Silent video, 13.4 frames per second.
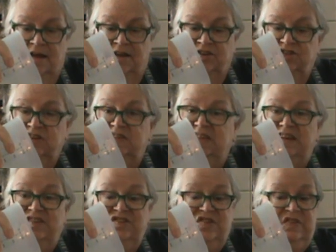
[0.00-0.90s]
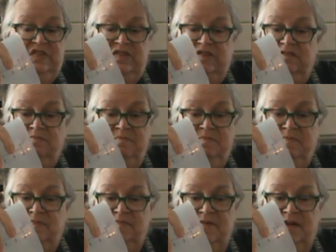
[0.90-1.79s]
it's just
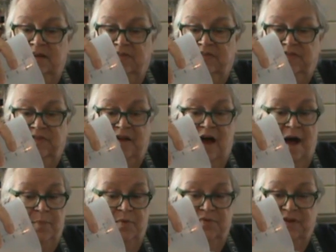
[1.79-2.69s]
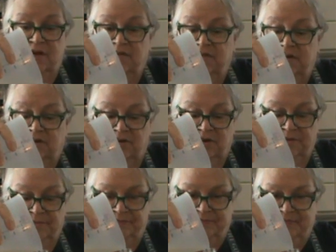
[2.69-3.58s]
apple cider
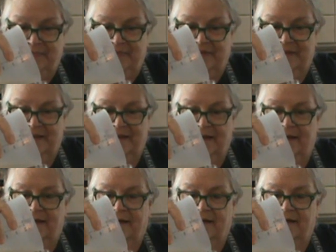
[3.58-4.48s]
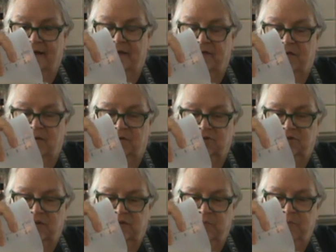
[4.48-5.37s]
vinegar. So it'll
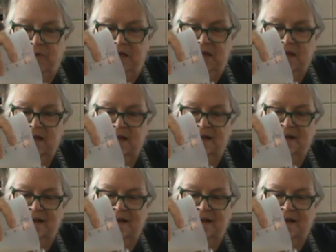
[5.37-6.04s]
just be